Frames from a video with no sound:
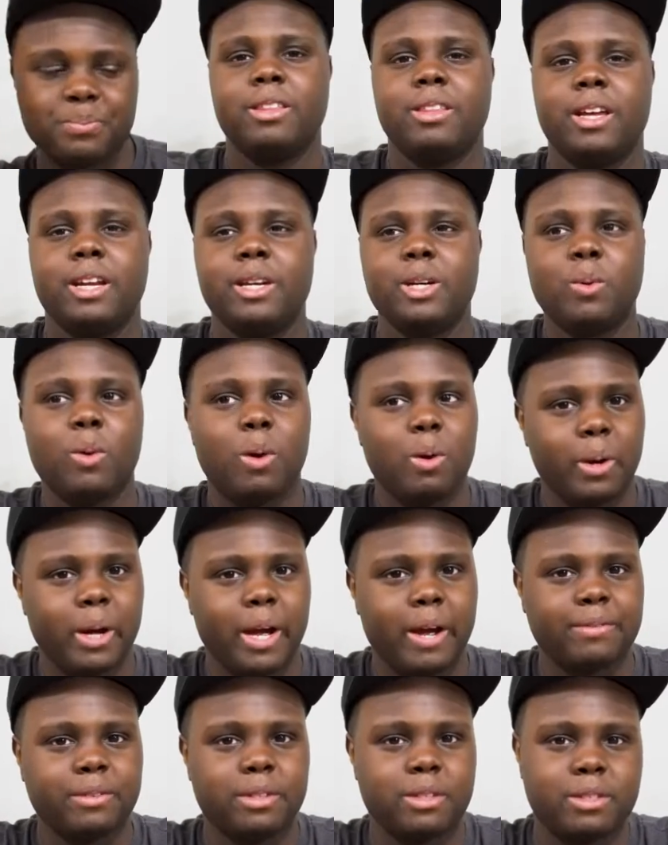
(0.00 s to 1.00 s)
Then you won't
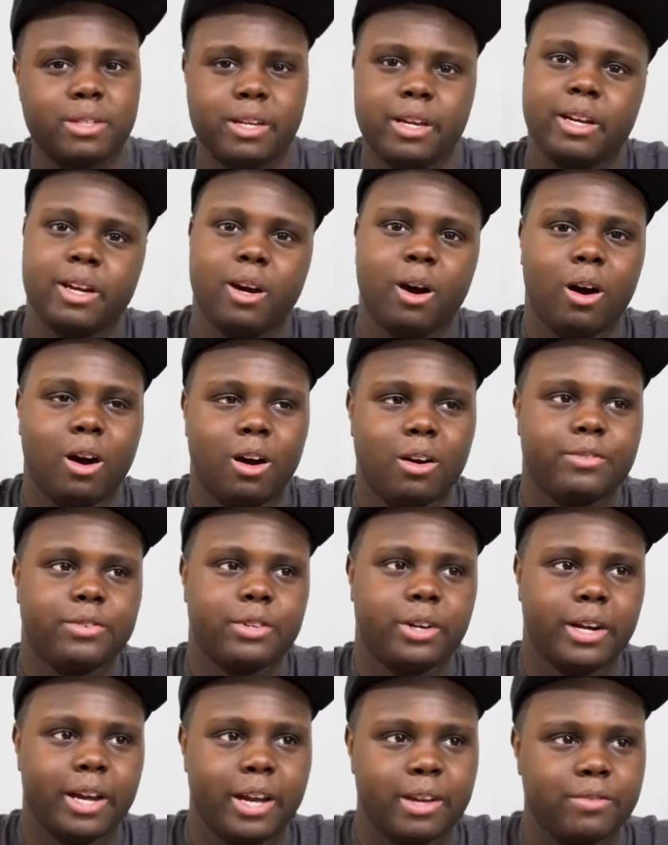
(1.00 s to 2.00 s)
have to take off
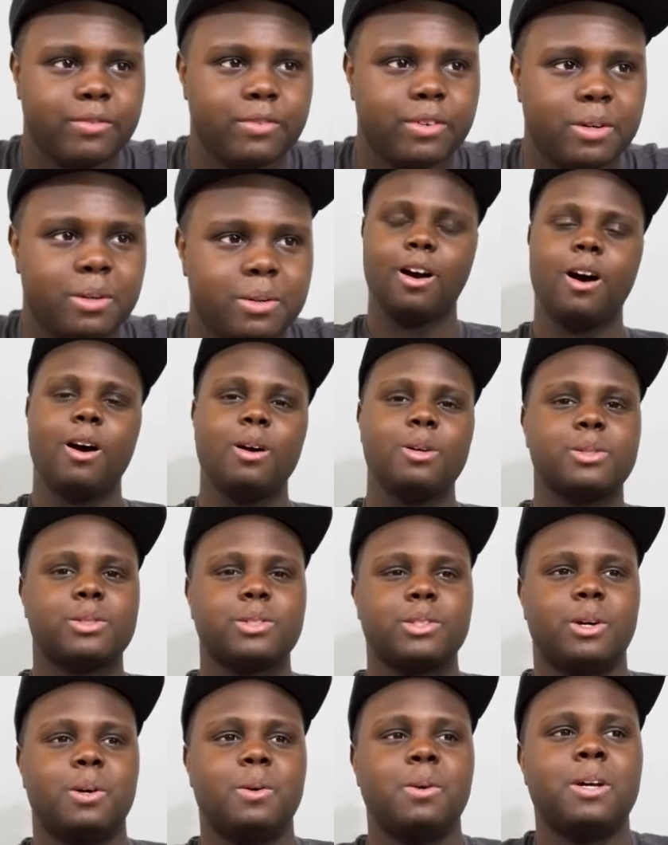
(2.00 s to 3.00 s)
your headphone.
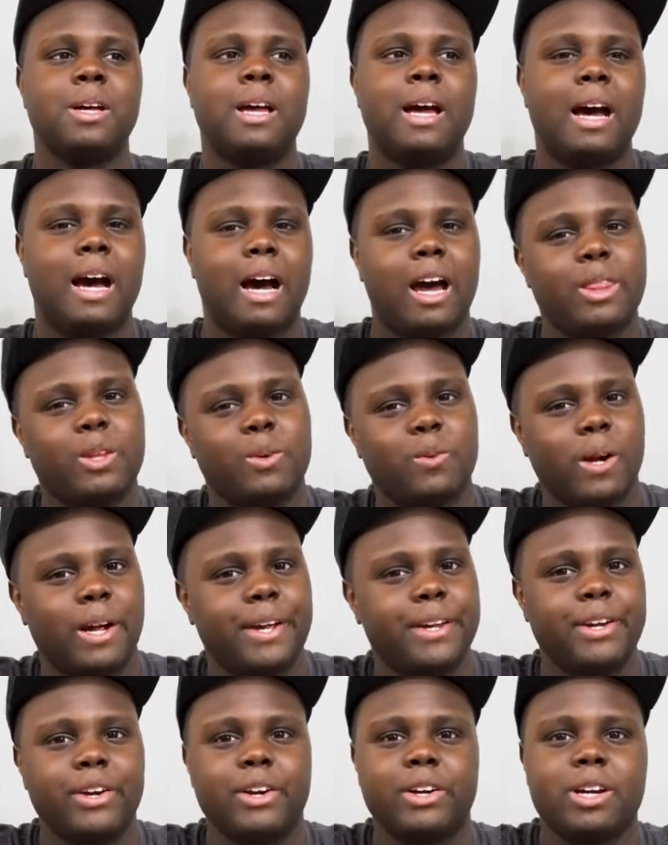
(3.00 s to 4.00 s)
Also, on the
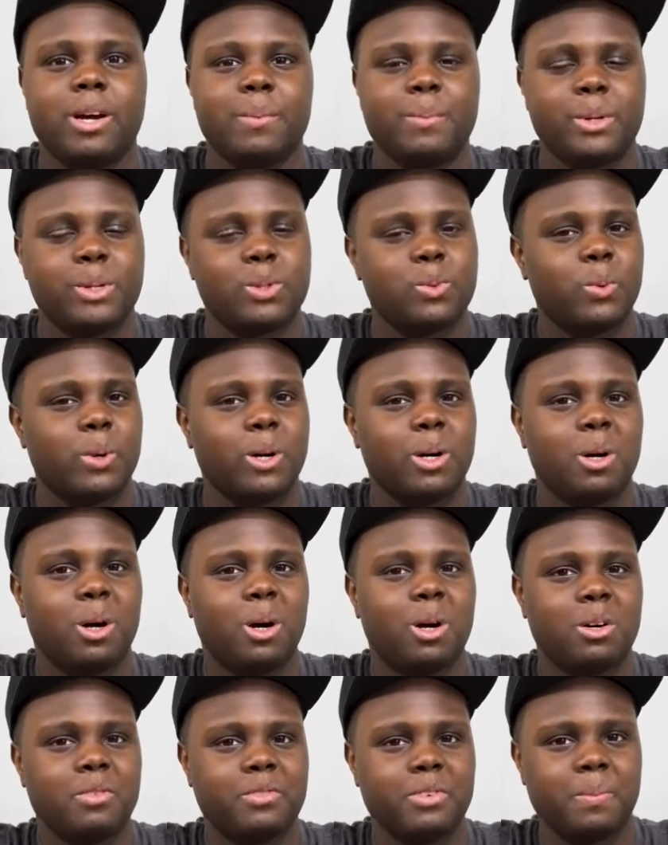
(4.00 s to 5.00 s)
right ear cup is where
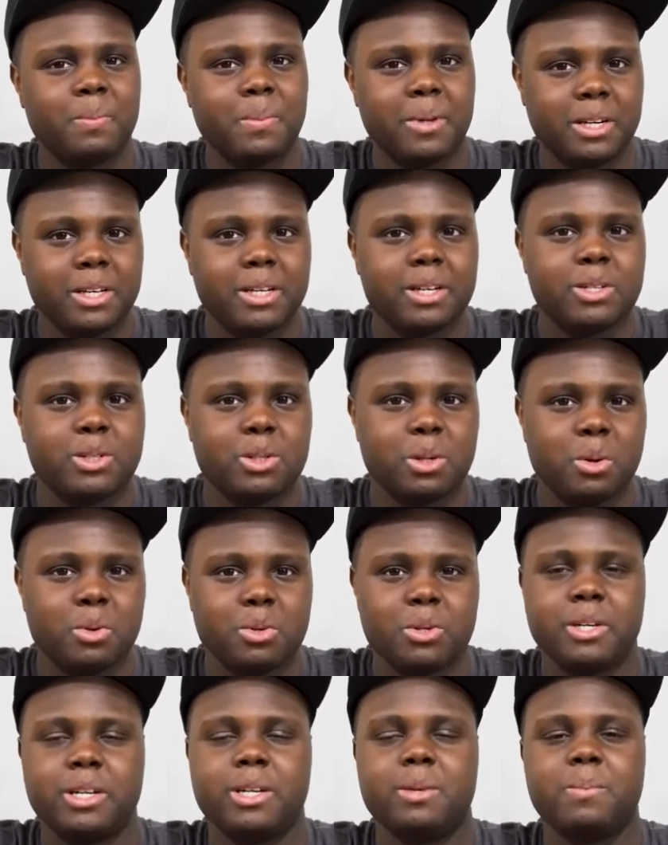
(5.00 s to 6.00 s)
all of your media
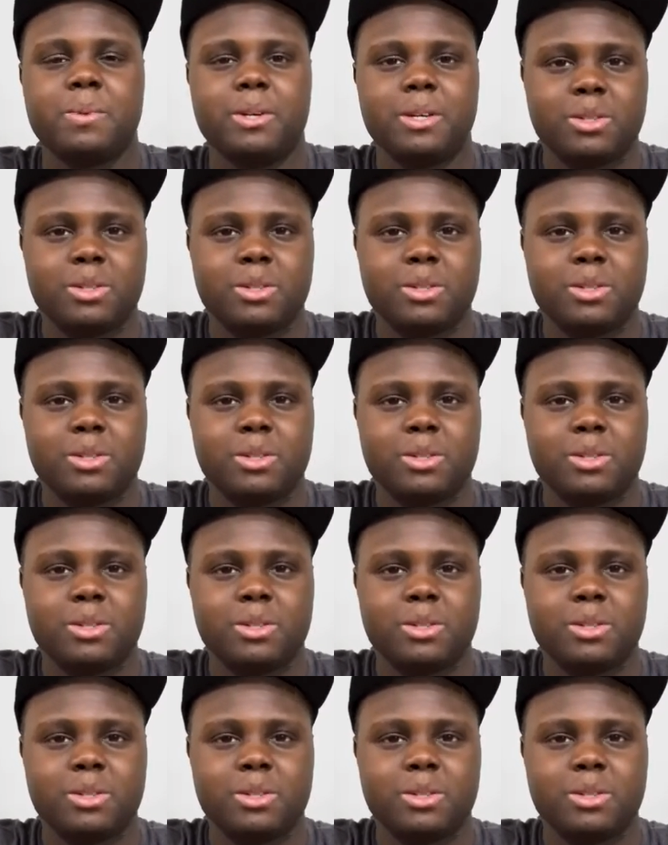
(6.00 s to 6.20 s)
controls are going to